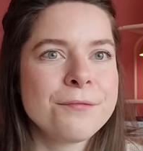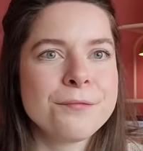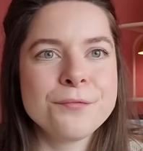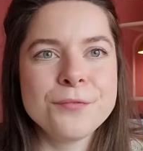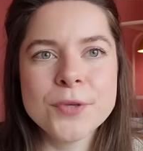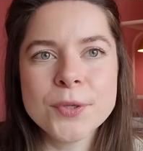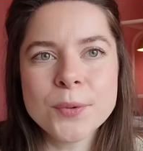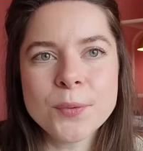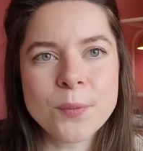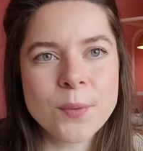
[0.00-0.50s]

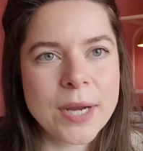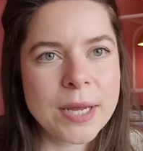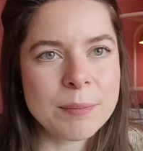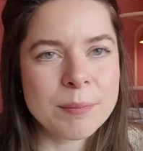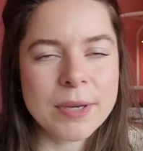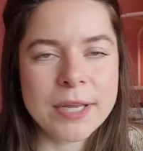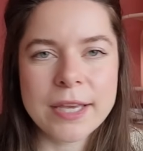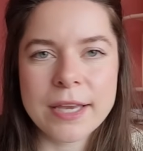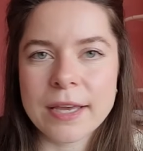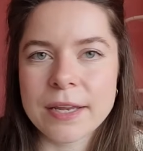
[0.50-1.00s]
feel
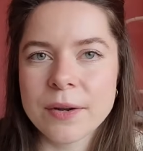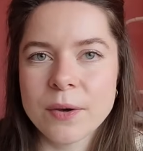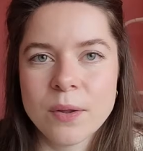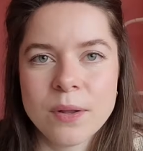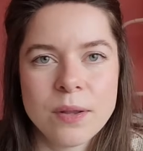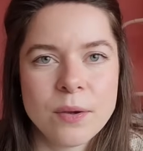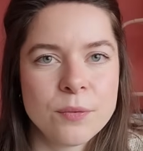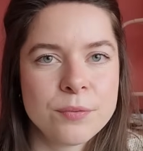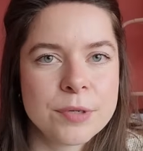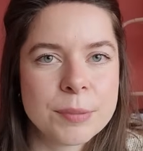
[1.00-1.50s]
rambly and all
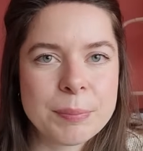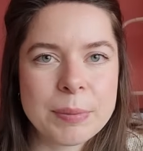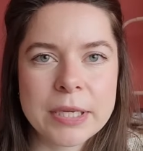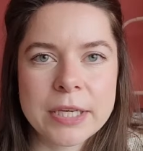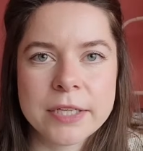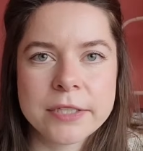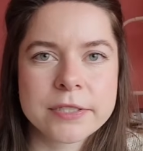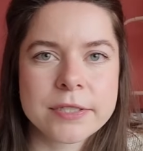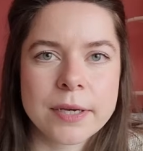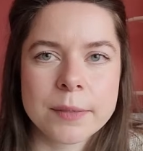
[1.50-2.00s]
over the
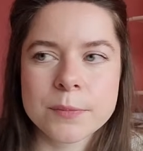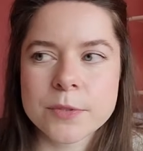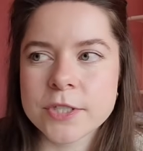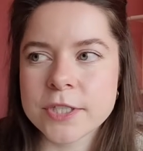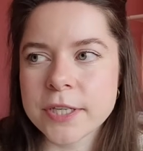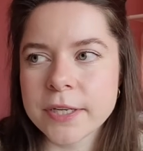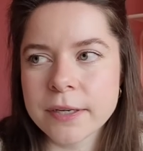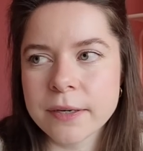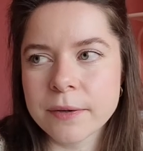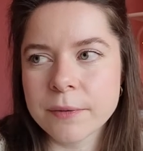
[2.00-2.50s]
place. I'm
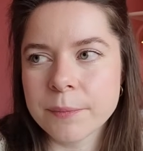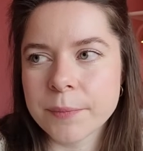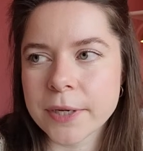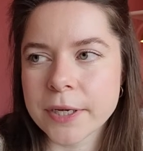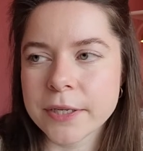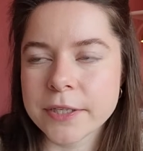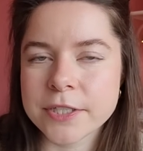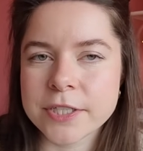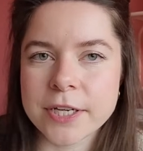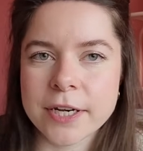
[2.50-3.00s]
sitting on
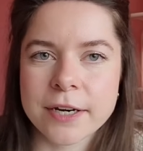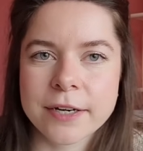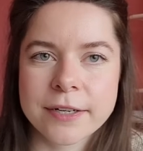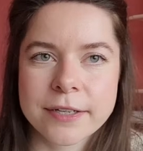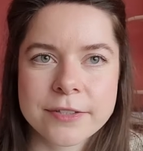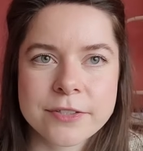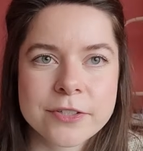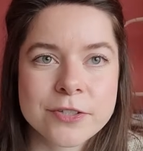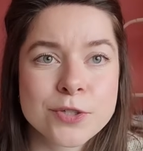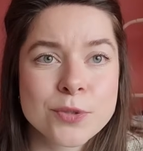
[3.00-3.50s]
my chair.
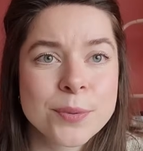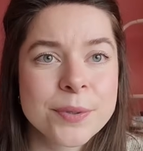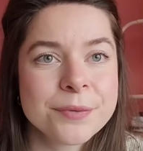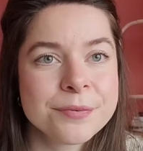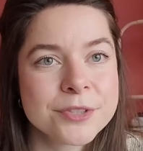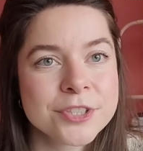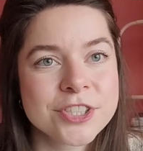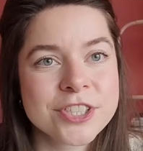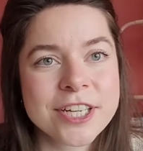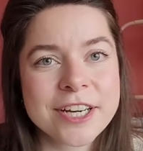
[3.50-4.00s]
That's a
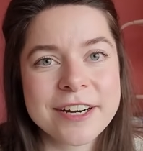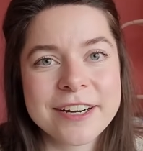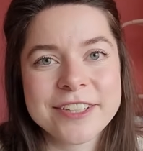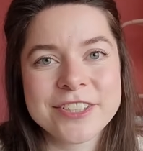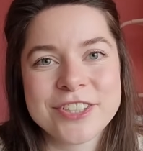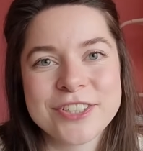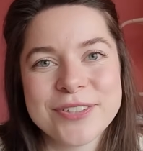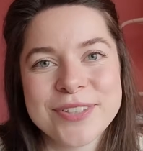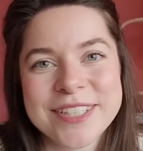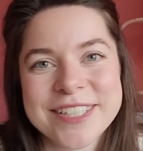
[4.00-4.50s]
swivel chair,
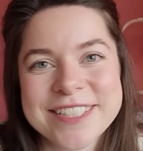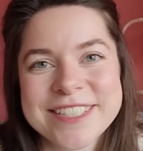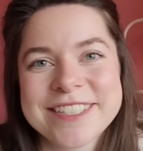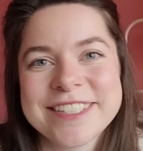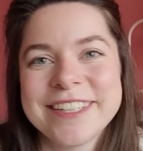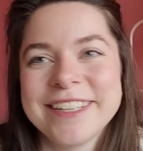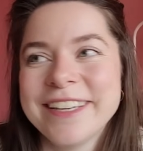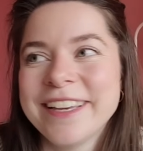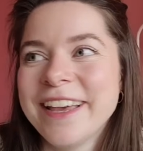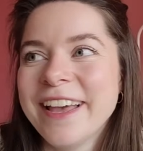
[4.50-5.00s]
as you can
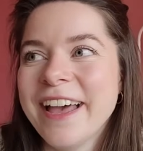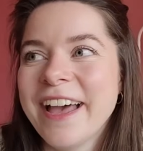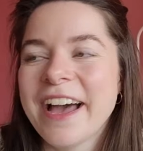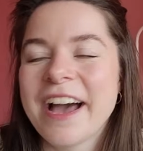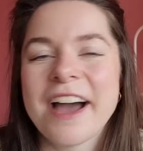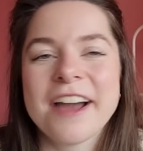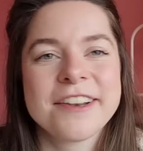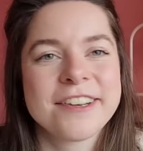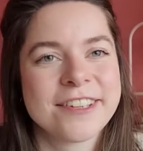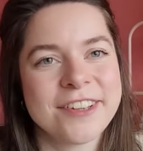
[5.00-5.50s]
see.
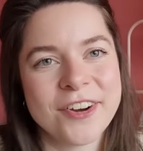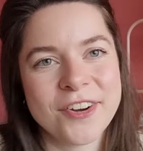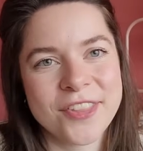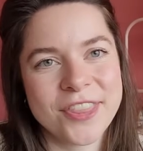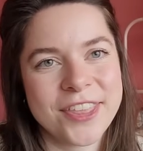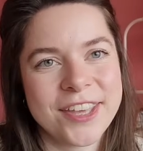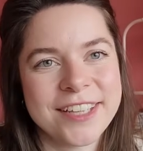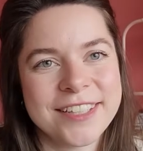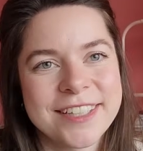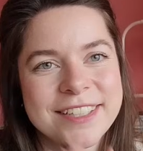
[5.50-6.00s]
I don't
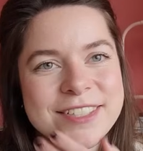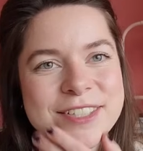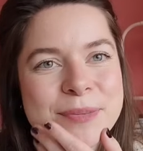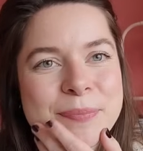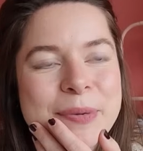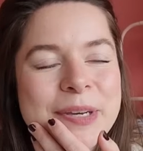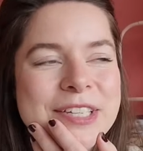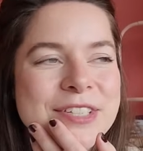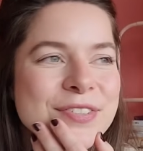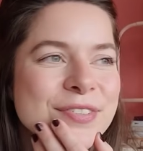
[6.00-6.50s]
think that's the
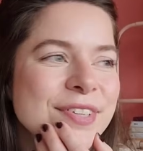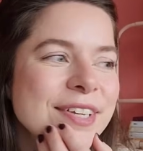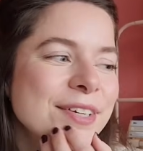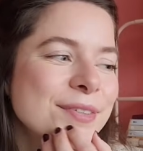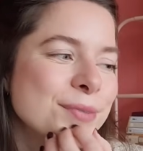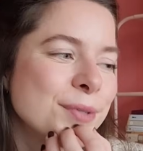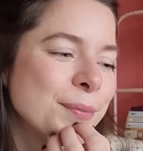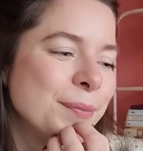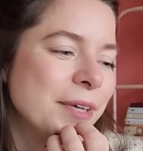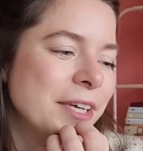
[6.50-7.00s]
best thing
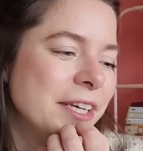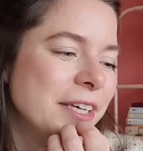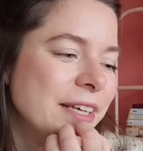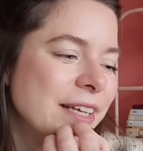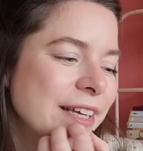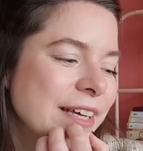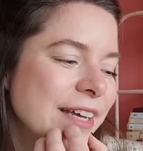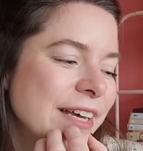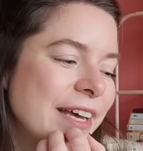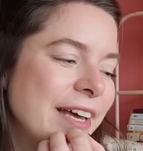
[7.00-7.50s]
for me.
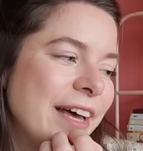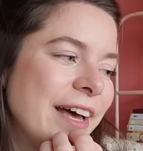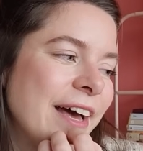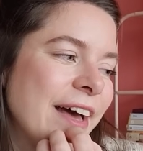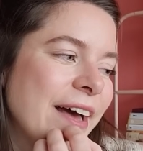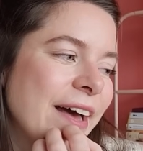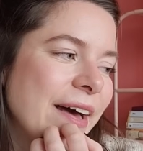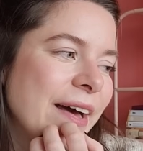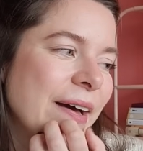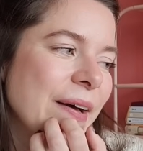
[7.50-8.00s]

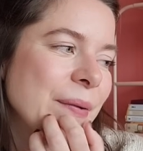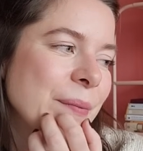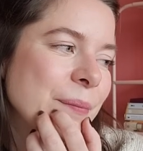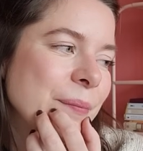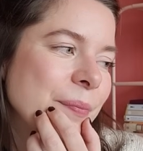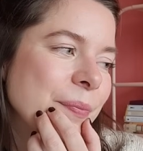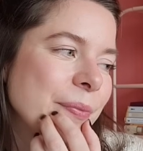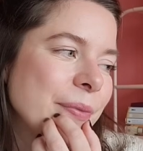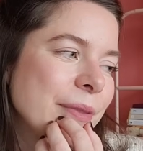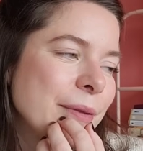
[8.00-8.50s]

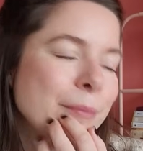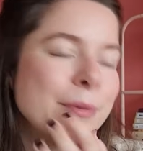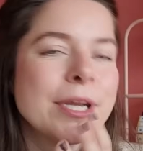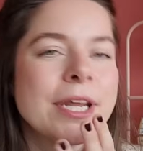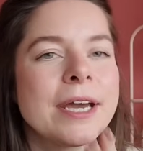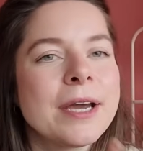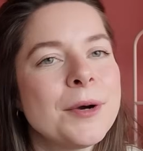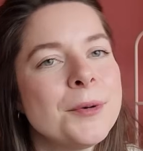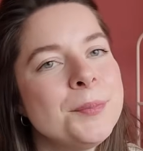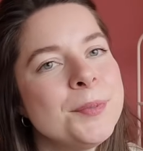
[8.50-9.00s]
But
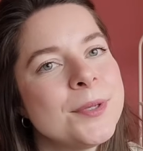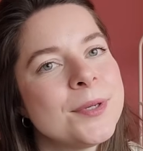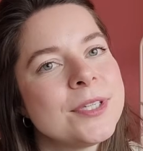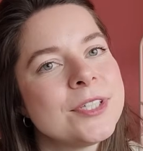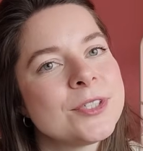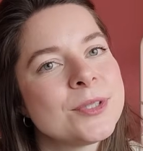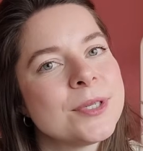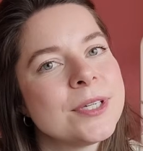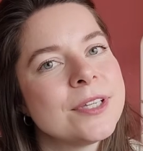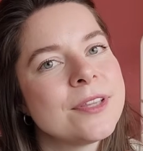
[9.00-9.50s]
I hope you
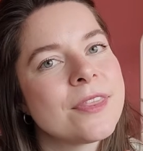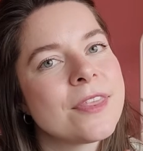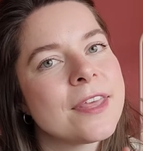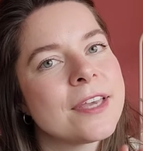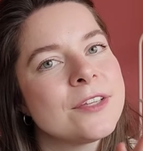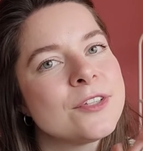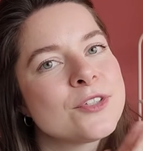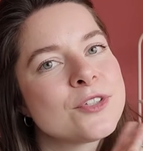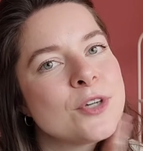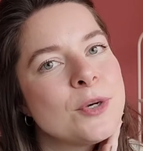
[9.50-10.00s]
enjoyed.
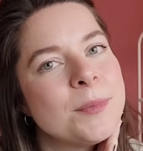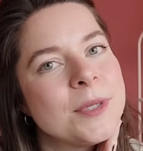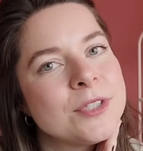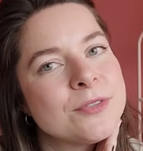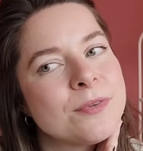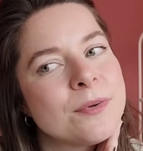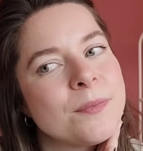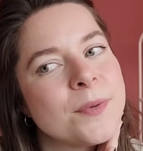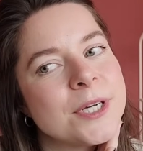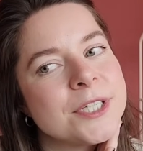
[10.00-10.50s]
Thank you so much
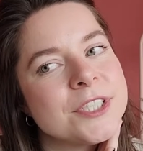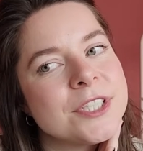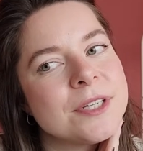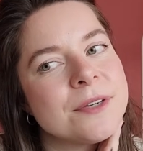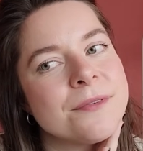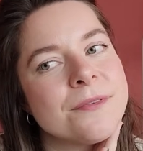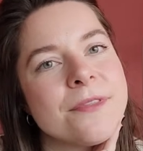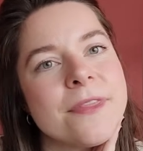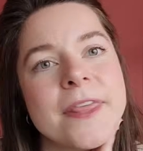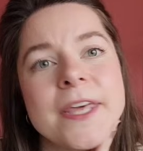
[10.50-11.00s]
for
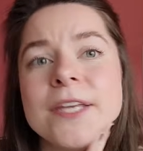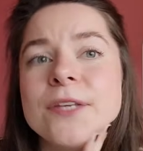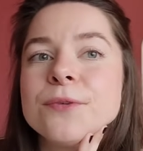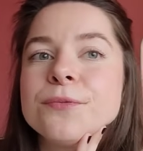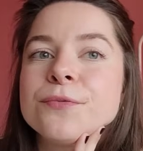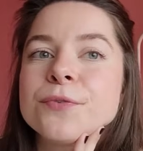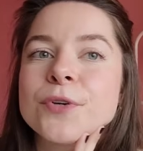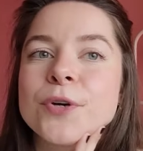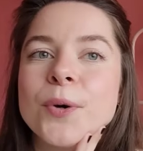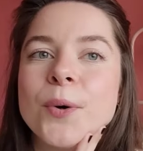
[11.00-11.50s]
watching. Thank you
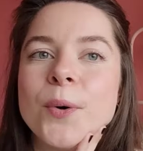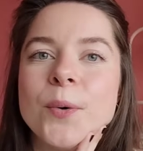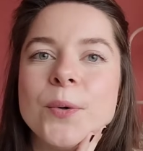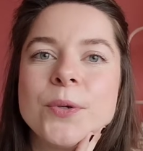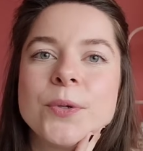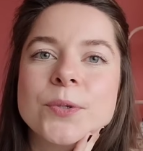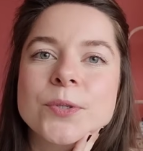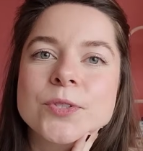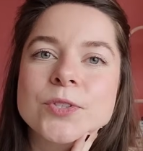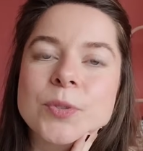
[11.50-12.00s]
for all
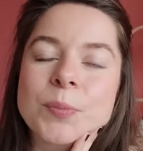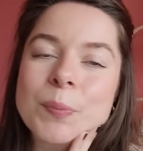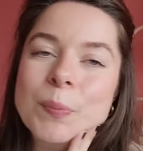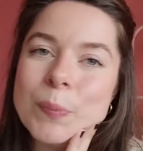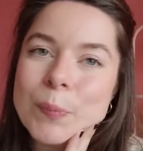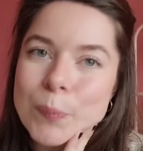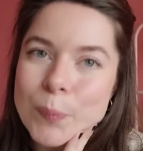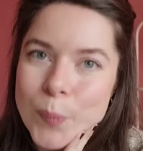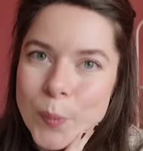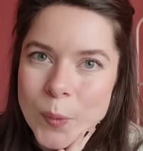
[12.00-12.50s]
your
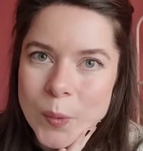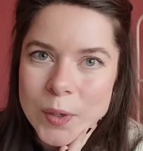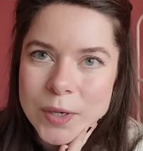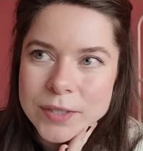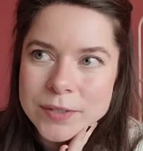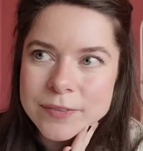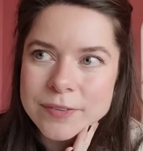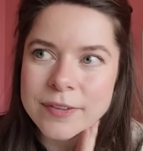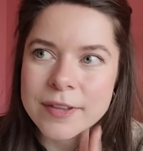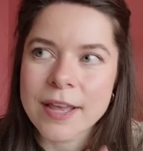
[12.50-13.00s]

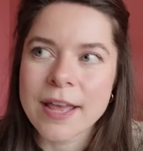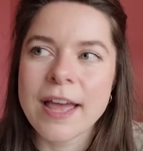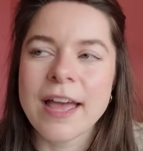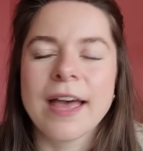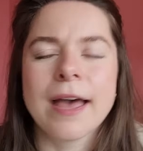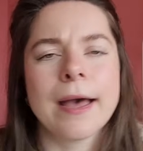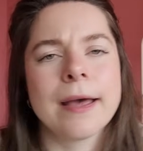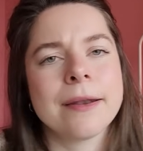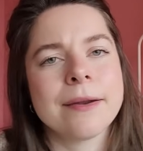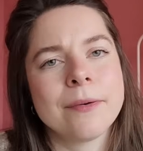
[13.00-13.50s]
support
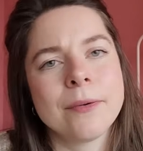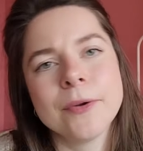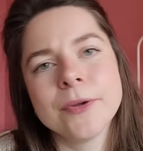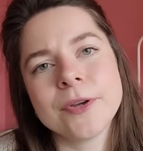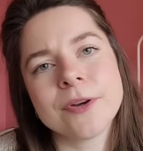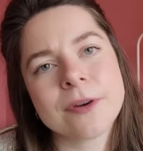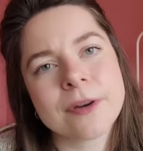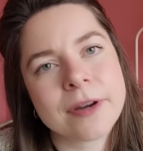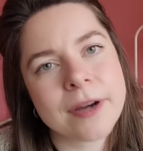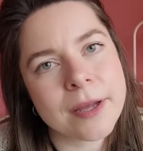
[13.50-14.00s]
and all
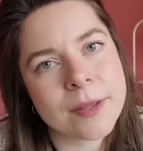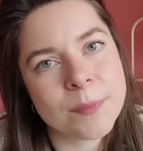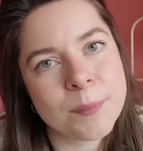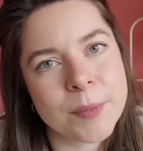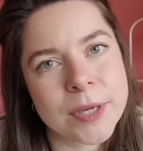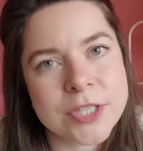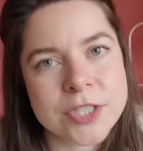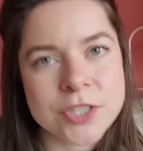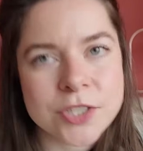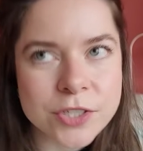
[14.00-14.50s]
your kind
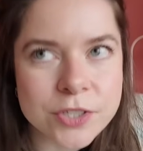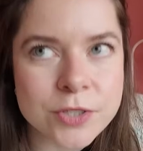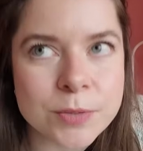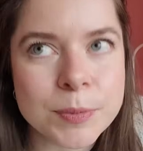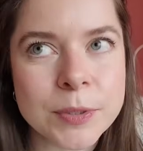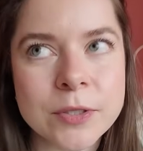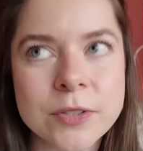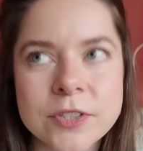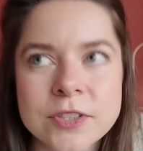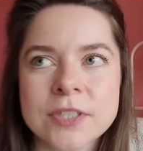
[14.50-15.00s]
messages,
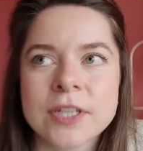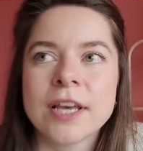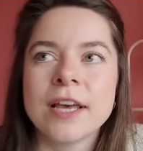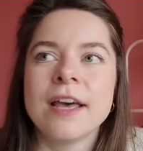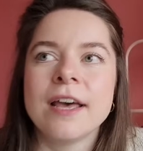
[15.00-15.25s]
because